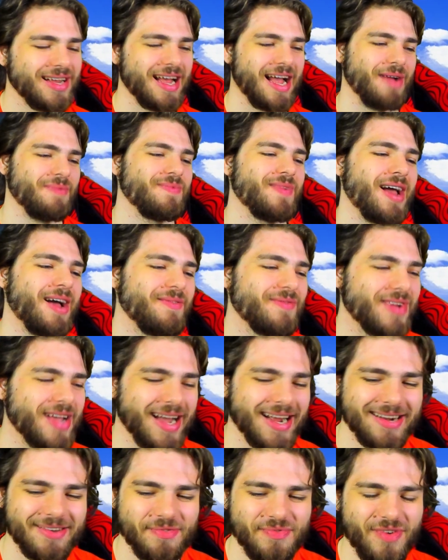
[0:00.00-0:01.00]
I'm I'm
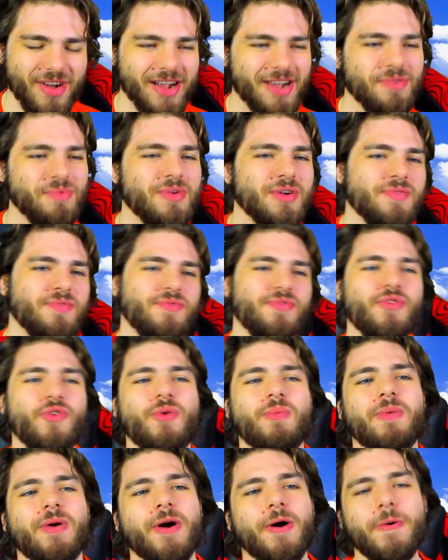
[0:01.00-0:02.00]
kinda fucking with
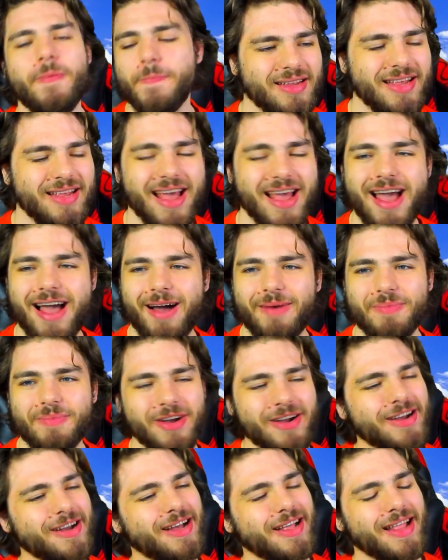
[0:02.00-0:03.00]
Fu, bro. Yeah, I'm
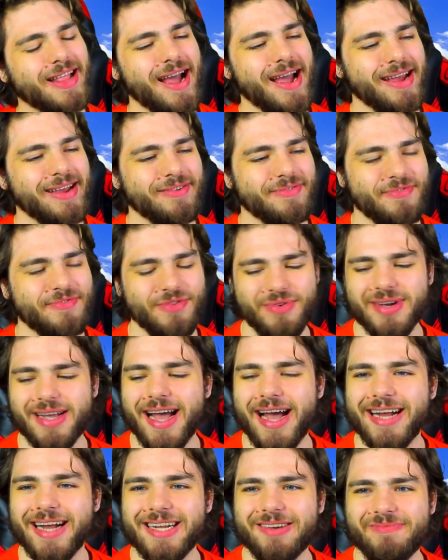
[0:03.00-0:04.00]
not gonna lie, Fu
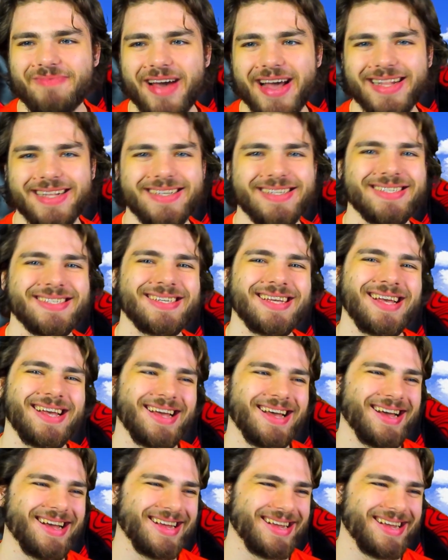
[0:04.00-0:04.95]
kinda menace.